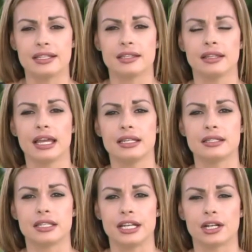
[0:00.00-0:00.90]
is the
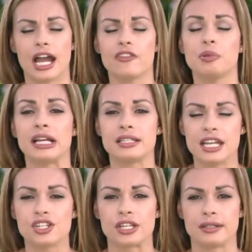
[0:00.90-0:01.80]
latest here out of
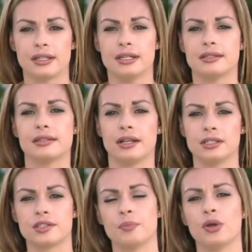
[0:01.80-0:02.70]
Plantation.
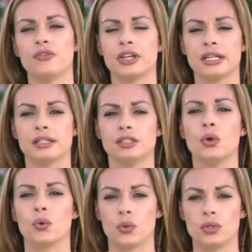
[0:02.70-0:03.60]
Senella Sabovic,
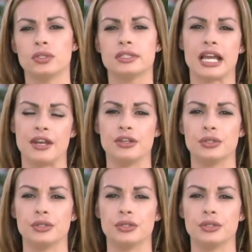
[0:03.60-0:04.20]
Local 10 News.